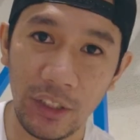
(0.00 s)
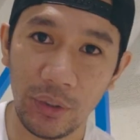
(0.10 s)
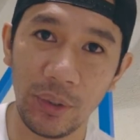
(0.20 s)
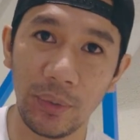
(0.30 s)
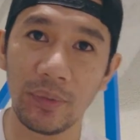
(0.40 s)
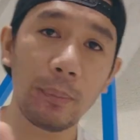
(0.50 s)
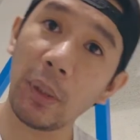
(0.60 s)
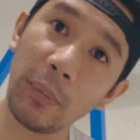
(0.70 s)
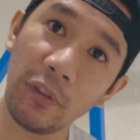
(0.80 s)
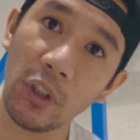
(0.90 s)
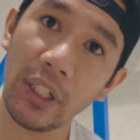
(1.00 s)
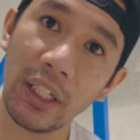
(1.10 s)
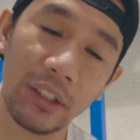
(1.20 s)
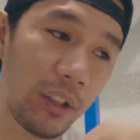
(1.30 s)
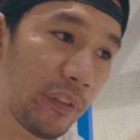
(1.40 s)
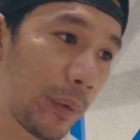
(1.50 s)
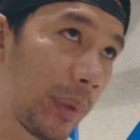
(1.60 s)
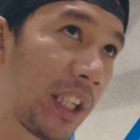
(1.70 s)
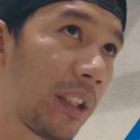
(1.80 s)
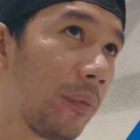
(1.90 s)
you soon. But before that, coffee
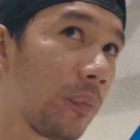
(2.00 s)
break.